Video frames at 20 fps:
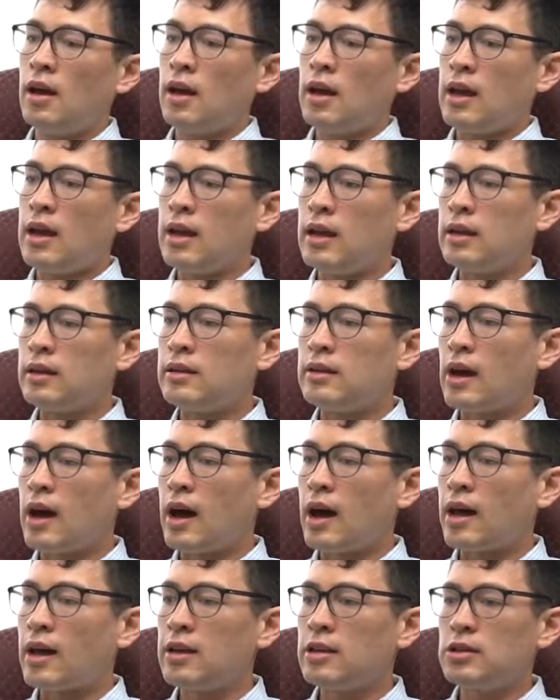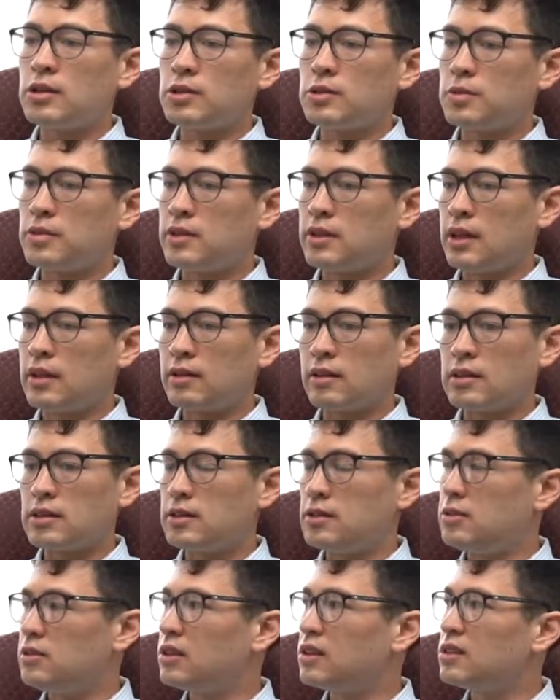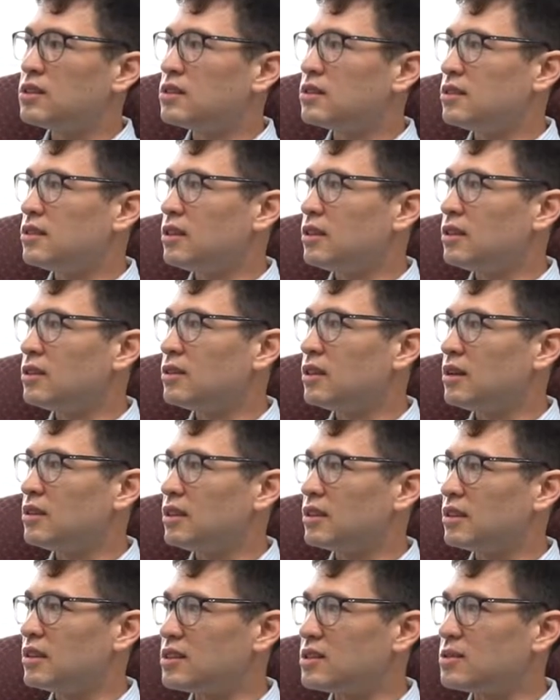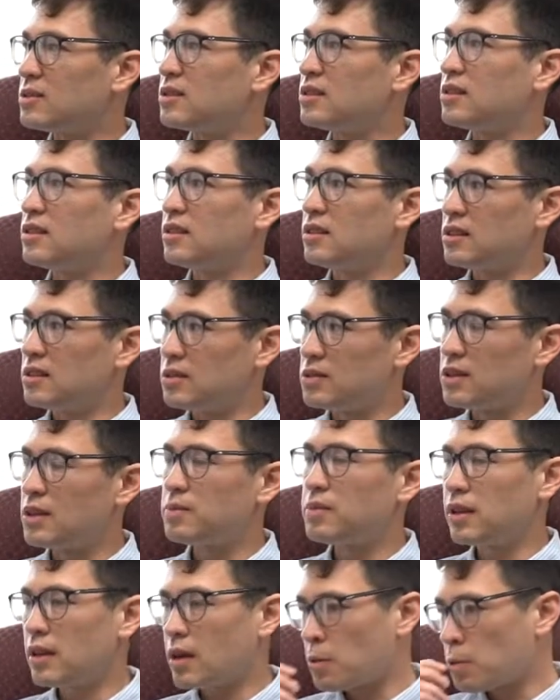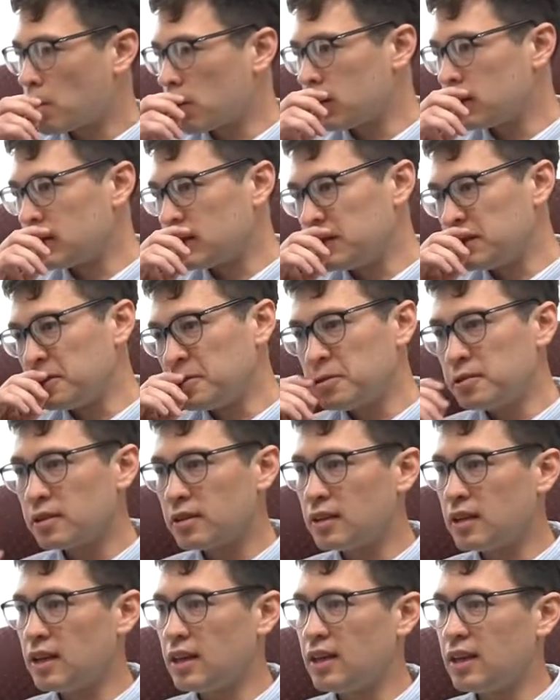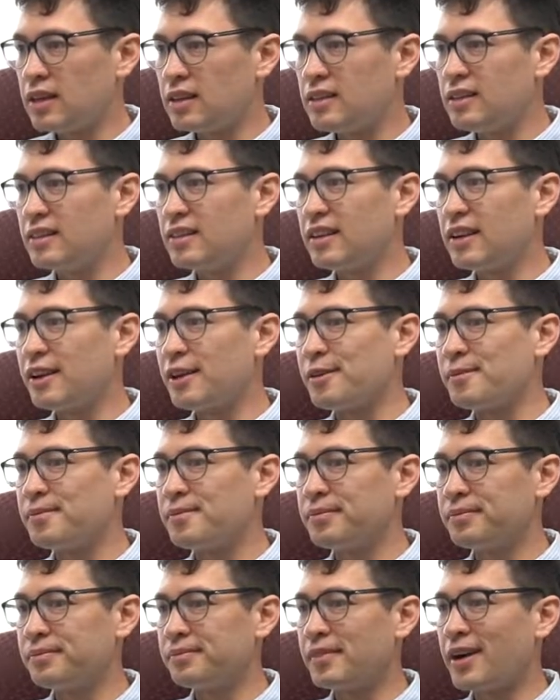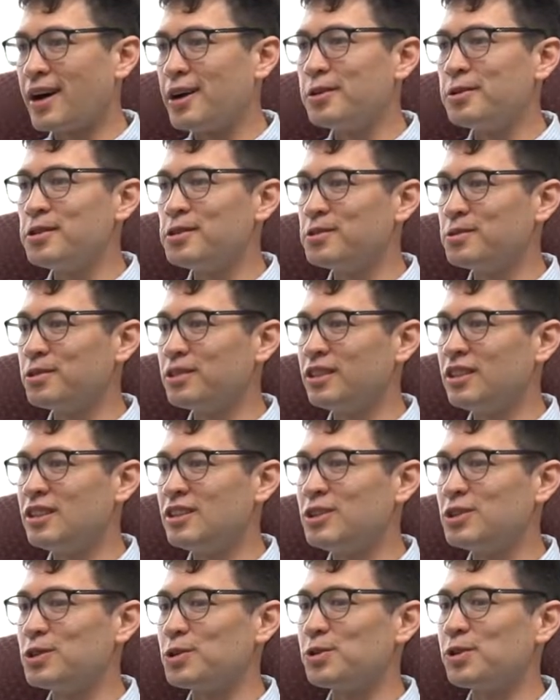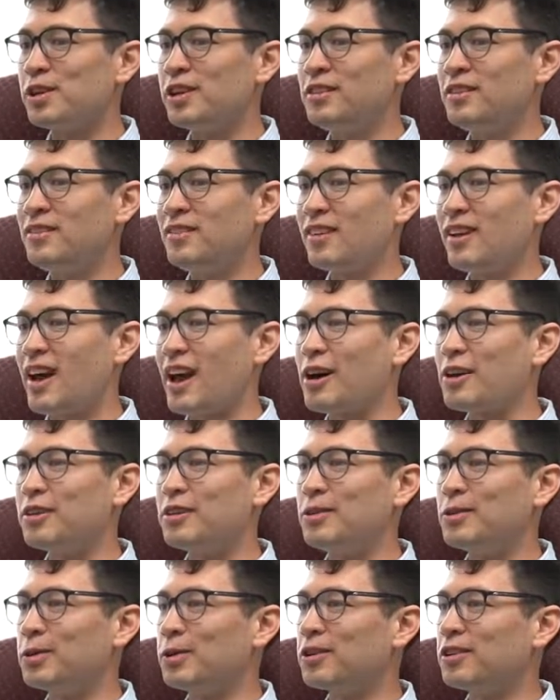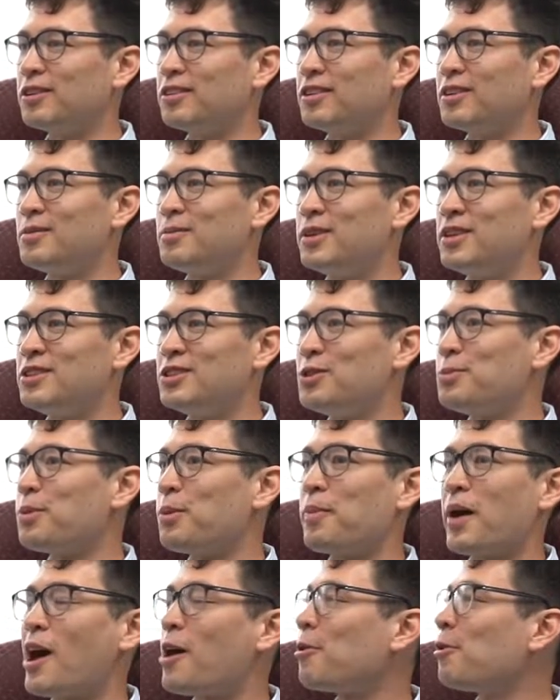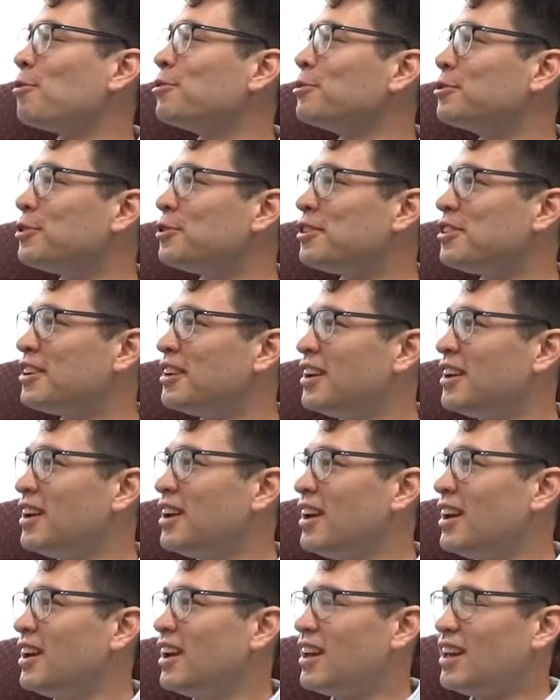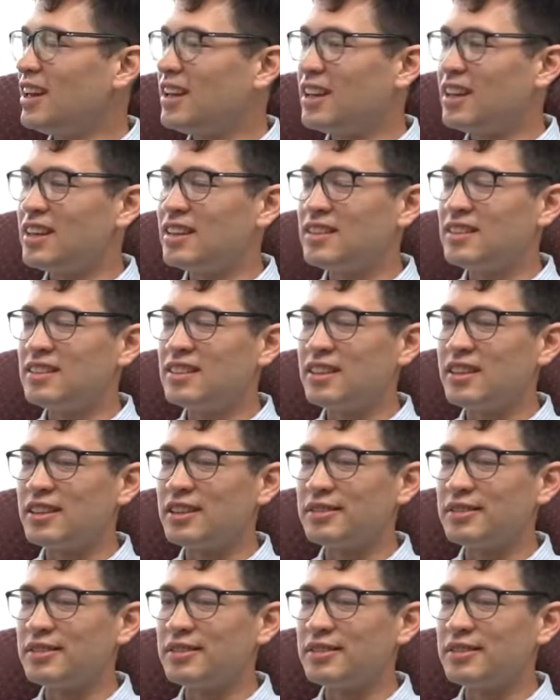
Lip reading: and I just was like, let's do this. I think this was something I wanted to do, and I always really enjoyed how the organ could be super powerful, and